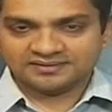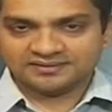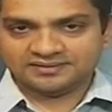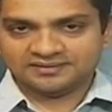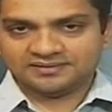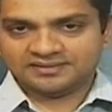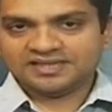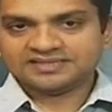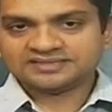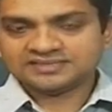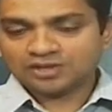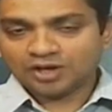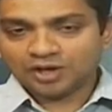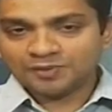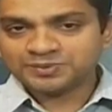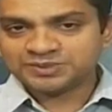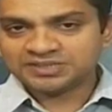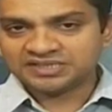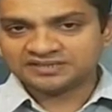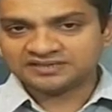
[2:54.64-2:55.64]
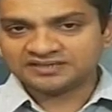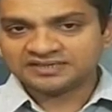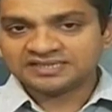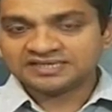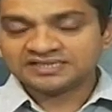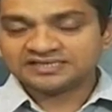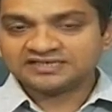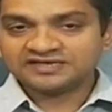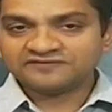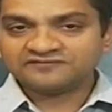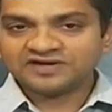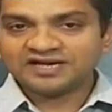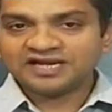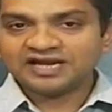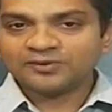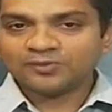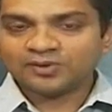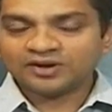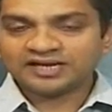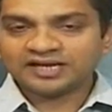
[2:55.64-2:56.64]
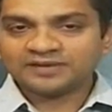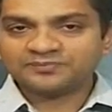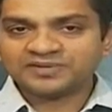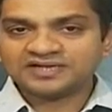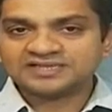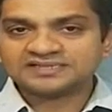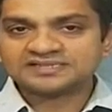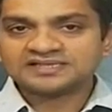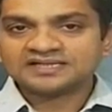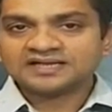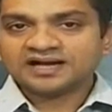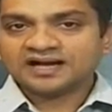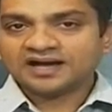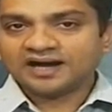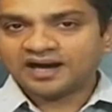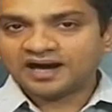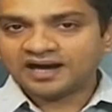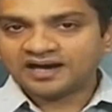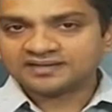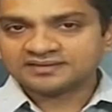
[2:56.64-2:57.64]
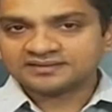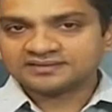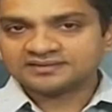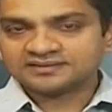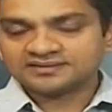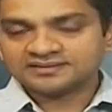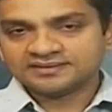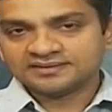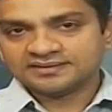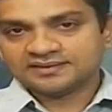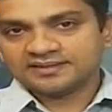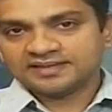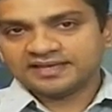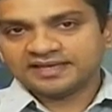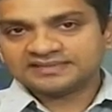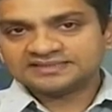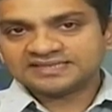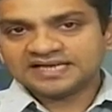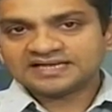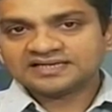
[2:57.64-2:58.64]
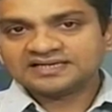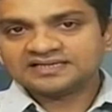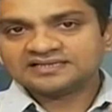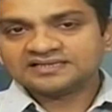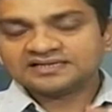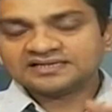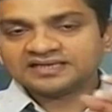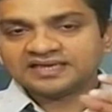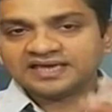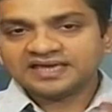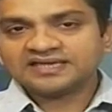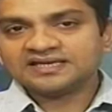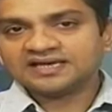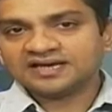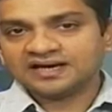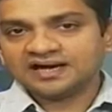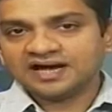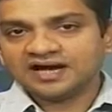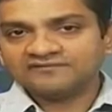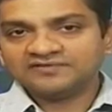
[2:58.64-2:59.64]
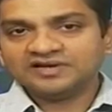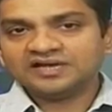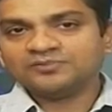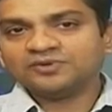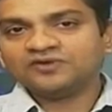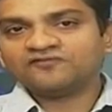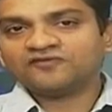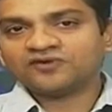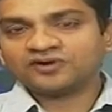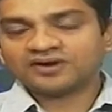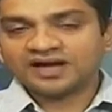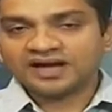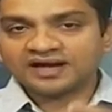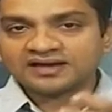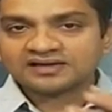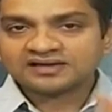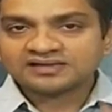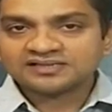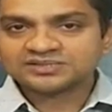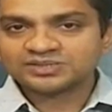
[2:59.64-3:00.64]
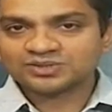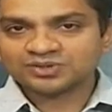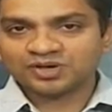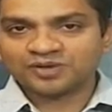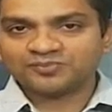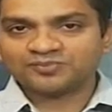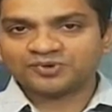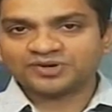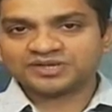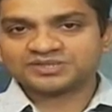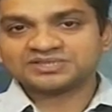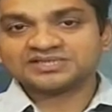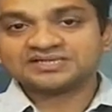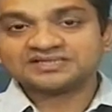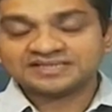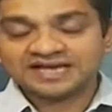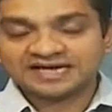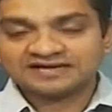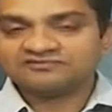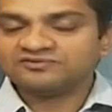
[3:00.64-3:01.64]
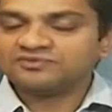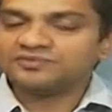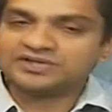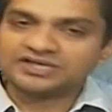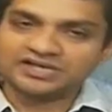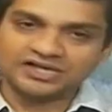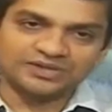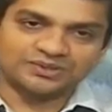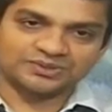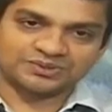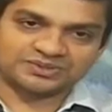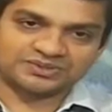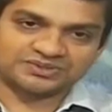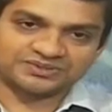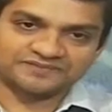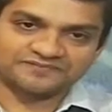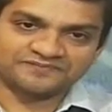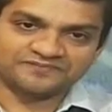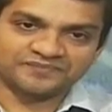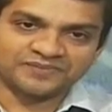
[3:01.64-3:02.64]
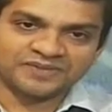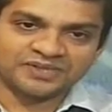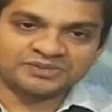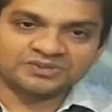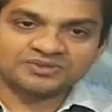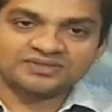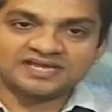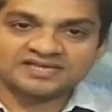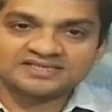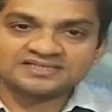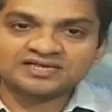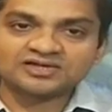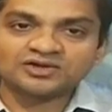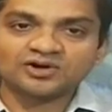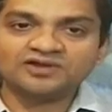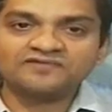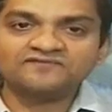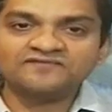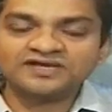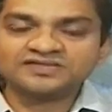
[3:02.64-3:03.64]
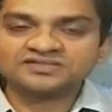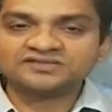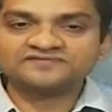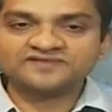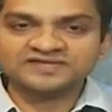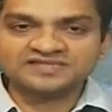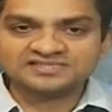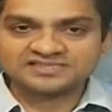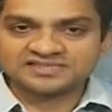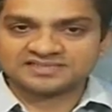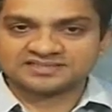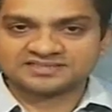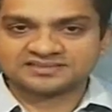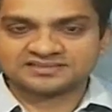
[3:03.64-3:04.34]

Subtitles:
as an option, definitely what happens are exactly the area available for agriculture crop production that will be reduced. So there is a conflict of interest